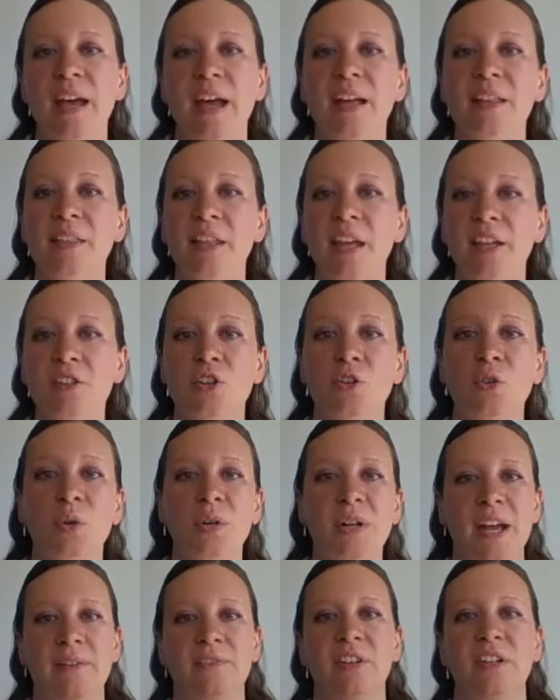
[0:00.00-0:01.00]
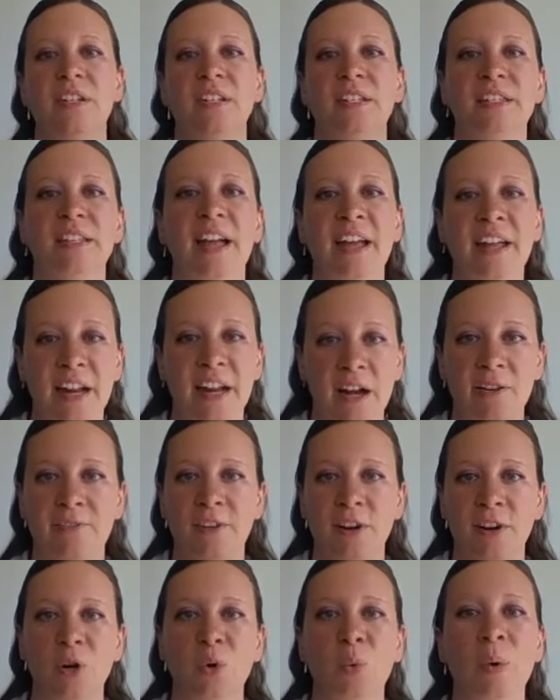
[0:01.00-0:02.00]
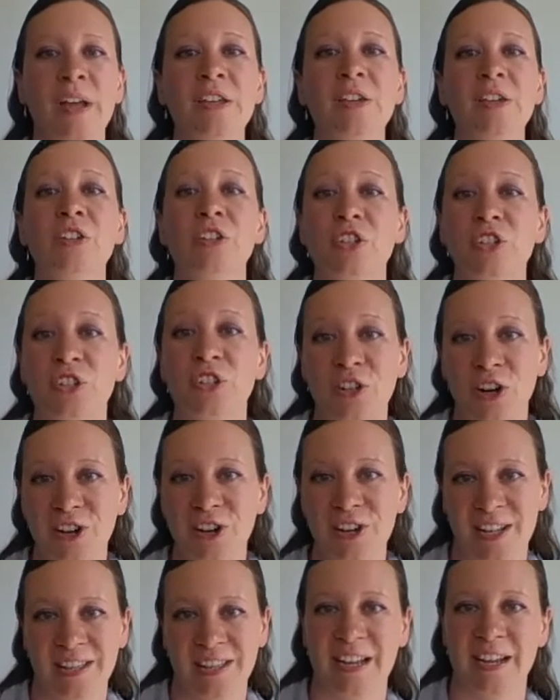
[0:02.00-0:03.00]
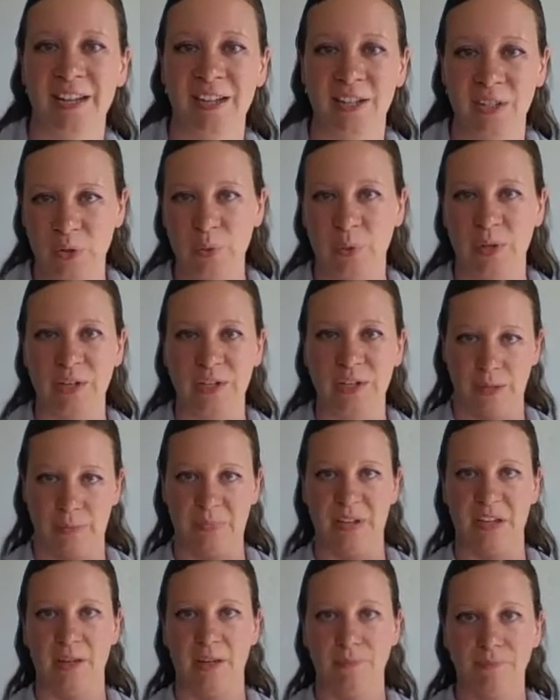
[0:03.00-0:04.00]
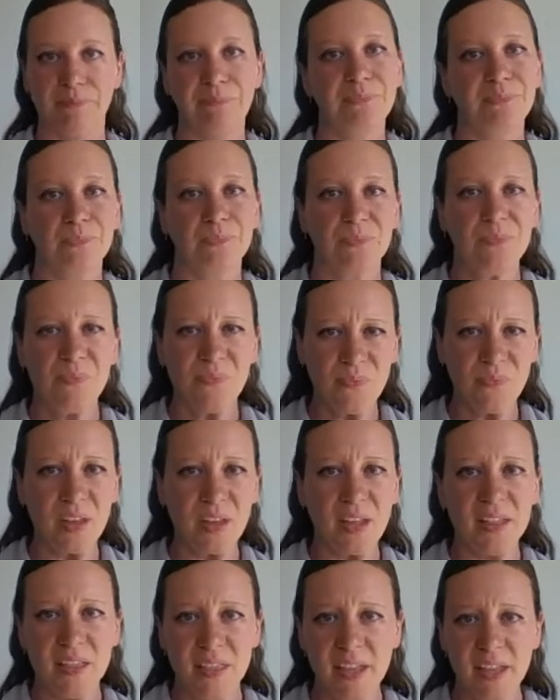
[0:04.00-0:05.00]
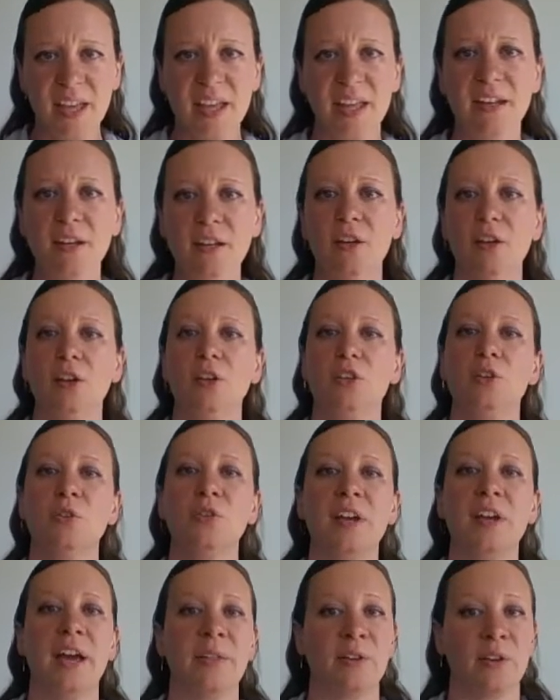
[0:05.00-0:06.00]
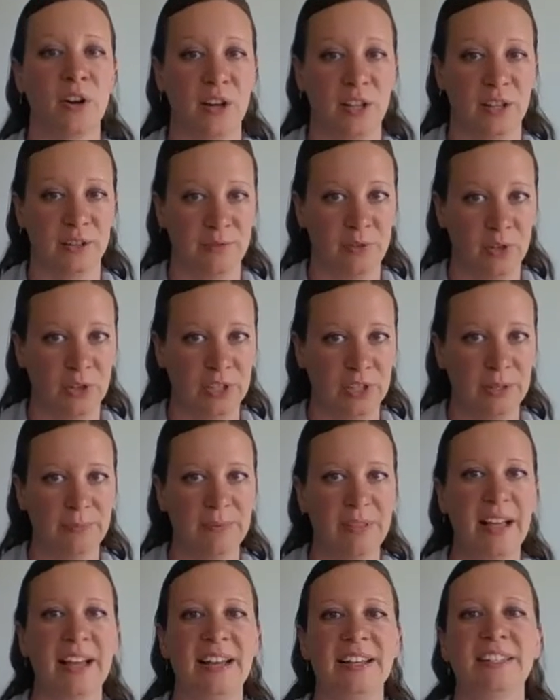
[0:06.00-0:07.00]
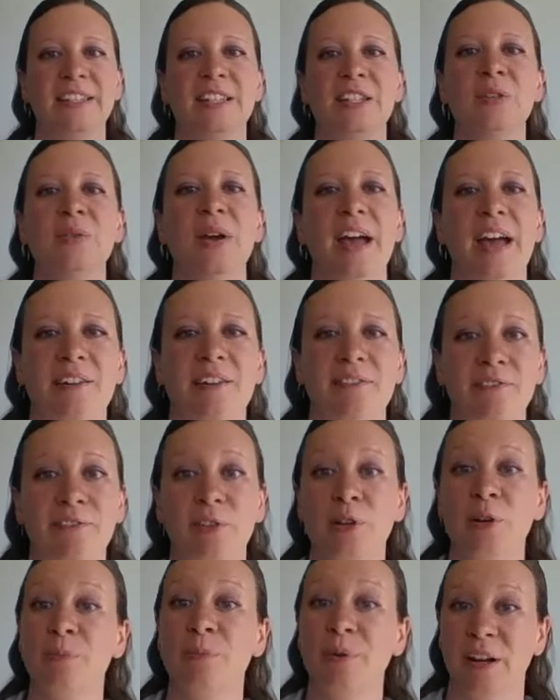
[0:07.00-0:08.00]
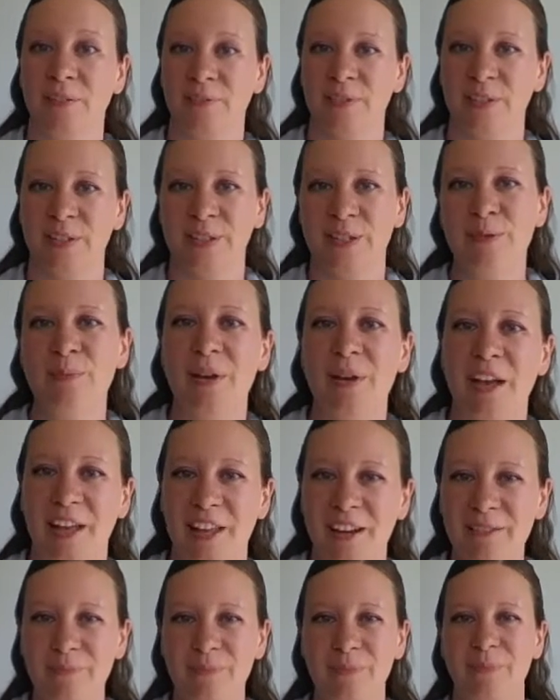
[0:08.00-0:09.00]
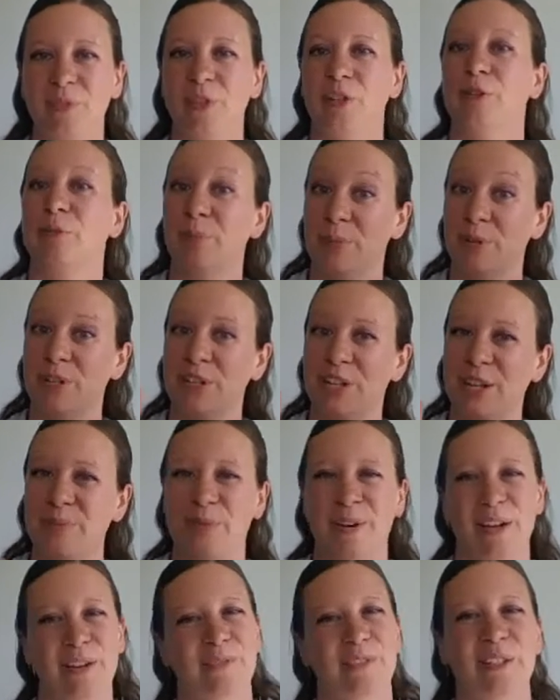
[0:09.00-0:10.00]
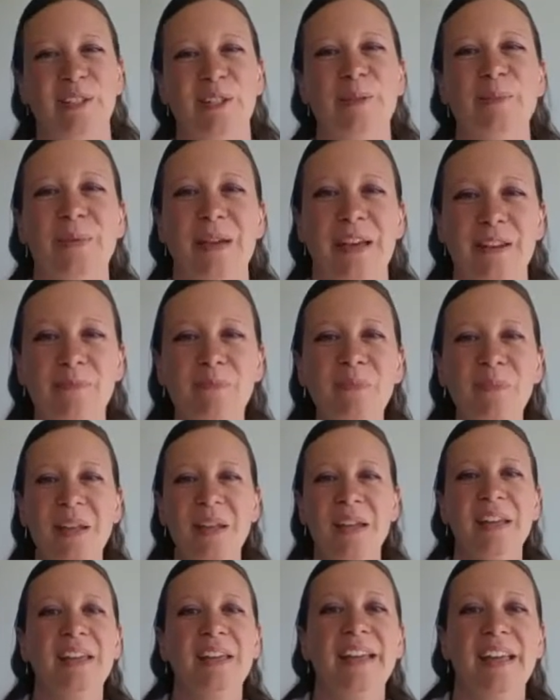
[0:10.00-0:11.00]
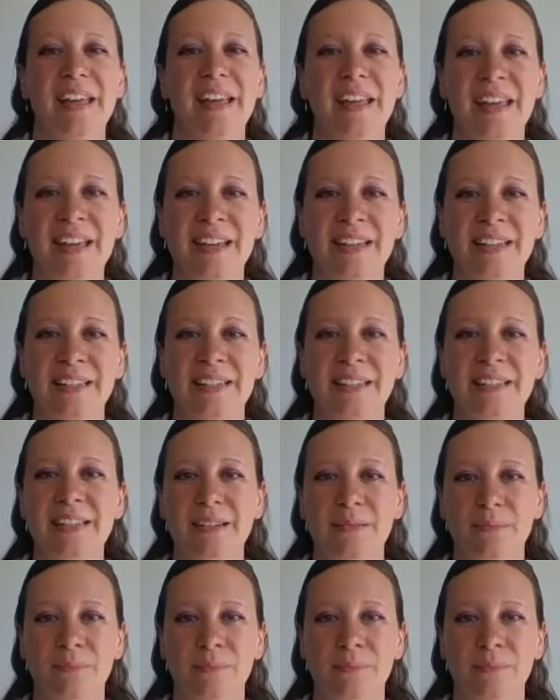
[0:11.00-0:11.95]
and then you're going to have to decide how far away your starting line is going to be. Then you'll gather all of your supplies that you have for your breakfast in bed, your pretend breakfast in bed. And